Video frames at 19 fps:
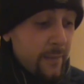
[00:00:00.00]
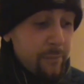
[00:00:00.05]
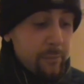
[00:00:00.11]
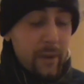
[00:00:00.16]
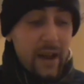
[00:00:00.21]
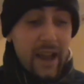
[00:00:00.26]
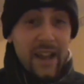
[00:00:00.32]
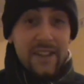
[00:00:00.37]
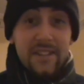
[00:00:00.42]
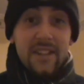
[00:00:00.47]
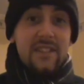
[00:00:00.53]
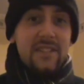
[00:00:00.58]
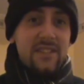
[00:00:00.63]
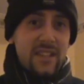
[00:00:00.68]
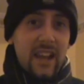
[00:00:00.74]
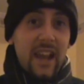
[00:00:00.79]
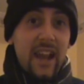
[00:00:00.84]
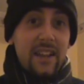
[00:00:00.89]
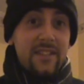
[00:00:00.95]
But as it
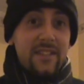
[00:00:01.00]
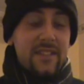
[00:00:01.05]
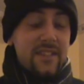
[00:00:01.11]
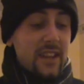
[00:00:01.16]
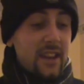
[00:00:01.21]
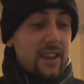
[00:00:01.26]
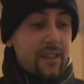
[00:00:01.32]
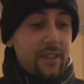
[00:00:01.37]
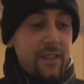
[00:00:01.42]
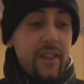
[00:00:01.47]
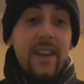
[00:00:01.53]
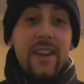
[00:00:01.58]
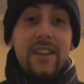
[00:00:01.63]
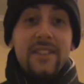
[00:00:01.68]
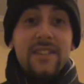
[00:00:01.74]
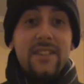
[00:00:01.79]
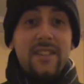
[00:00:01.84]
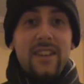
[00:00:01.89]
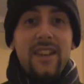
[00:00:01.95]
stands,
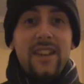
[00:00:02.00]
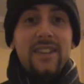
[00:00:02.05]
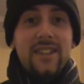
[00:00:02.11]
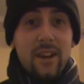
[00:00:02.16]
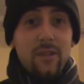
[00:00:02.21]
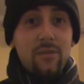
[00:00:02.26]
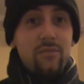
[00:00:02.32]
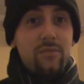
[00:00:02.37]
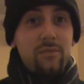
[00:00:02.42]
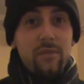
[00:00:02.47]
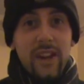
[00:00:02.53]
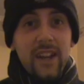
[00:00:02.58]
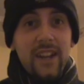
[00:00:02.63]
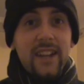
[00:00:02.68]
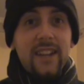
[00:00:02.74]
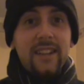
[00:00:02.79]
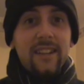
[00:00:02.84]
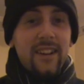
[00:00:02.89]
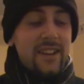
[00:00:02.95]
this is a
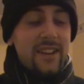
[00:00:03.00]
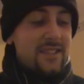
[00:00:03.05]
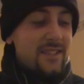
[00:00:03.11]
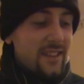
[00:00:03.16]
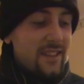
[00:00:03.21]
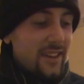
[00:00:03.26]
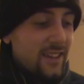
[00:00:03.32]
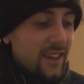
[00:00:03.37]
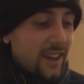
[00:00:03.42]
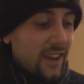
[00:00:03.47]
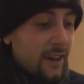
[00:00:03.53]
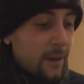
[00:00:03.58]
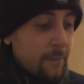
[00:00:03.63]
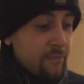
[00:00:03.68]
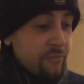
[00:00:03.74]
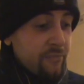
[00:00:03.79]
really nice cider.